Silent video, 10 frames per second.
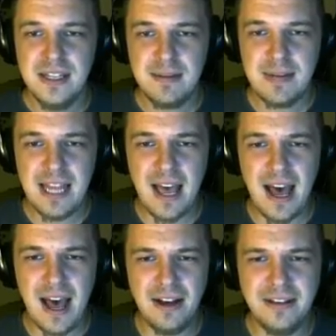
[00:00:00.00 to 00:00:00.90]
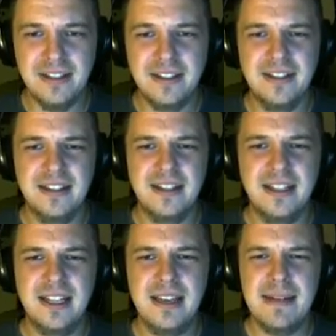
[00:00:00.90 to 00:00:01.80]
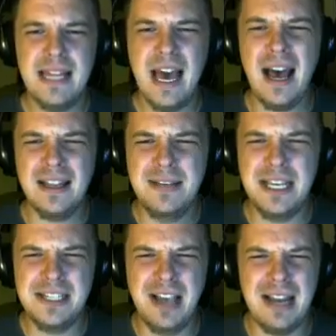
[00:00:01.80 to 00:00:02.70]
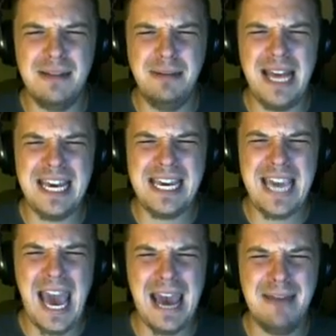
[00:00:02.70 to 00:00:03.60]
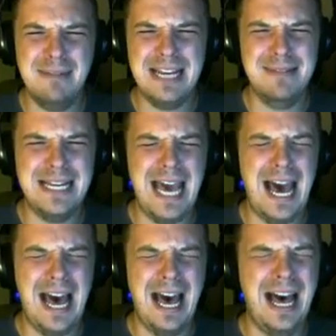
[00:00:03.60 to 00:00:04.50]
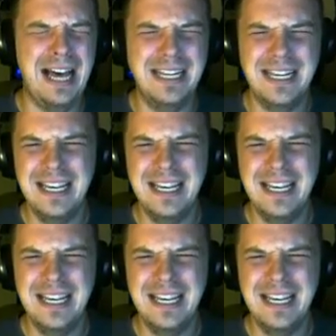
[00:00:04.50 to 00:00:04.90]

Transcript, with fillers: Leave me alone. Leave me alone. I'm just trying to play the game. Leave me alone.